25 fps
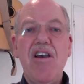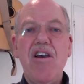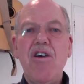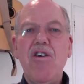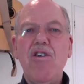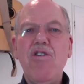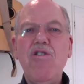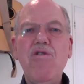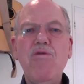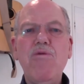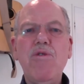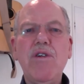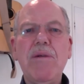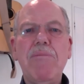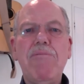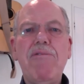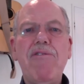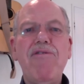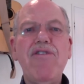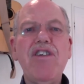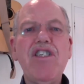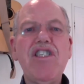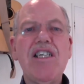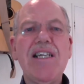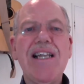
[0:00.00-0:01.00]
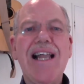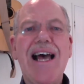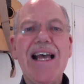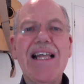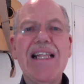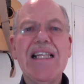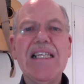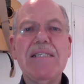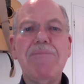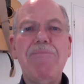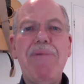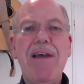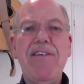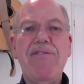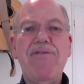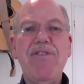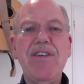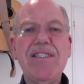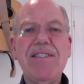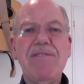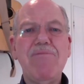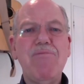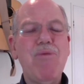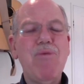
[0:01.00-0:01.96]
Who would a provision like this benefit?